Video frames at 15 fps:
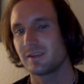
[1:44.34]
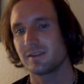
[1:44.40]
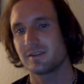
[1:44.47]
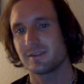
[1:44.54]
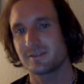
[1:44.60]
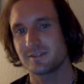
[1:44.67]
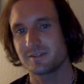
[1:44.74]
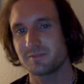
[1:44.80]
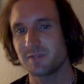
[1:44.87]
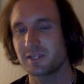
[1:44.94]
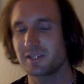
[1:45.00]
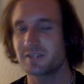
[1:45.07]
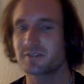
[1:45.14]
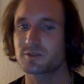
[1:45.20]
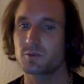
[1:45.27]
This is
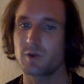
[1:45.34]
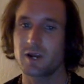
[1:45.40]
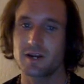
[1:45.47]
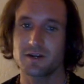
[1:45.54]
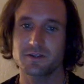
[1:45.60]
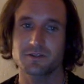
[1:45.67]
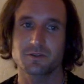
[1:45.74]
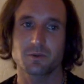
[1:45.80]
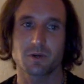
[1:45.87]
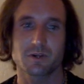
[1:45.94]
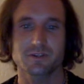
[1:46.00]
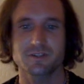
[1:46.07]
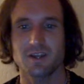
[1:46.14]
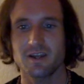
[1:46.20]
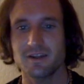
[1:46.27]
making squares to our
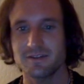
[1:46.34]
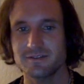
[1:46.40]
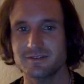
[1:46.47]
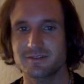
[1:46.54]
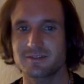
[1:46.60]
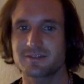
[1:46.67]
suns.